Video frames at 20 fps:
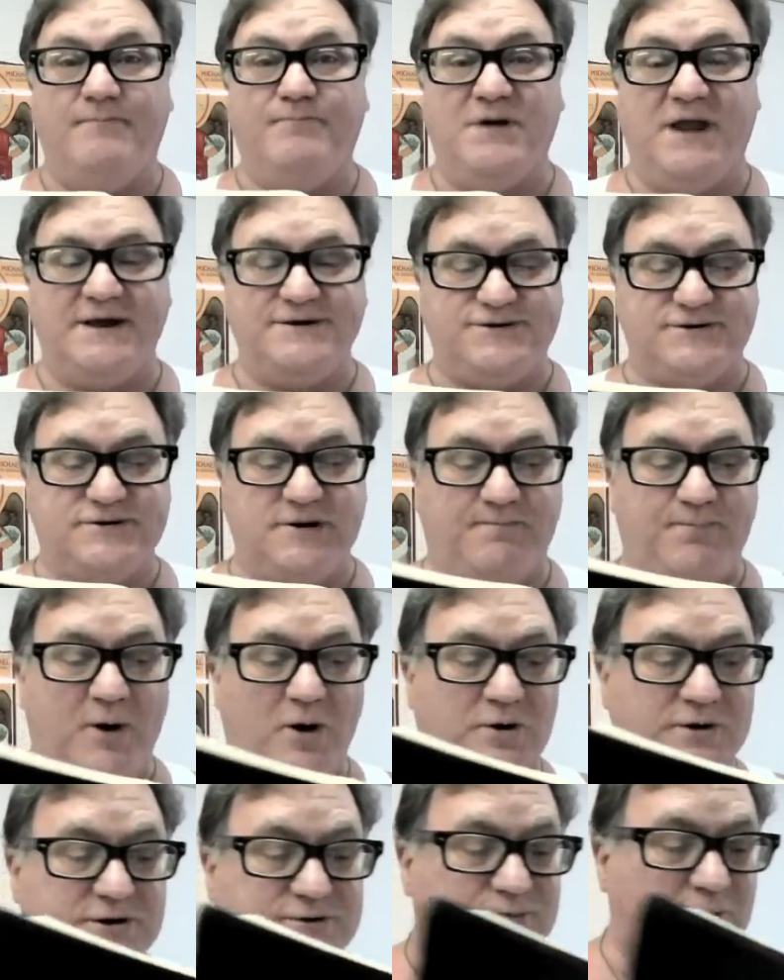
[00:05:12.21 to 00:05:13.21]
blessings
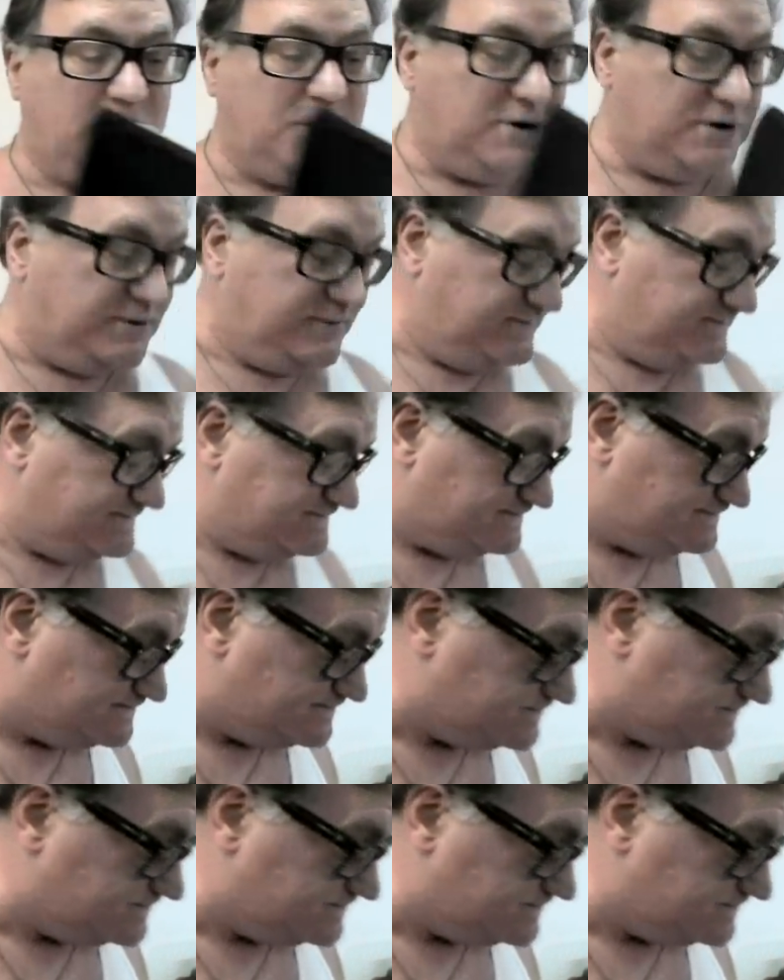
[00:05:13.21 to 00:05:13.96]
upon his word.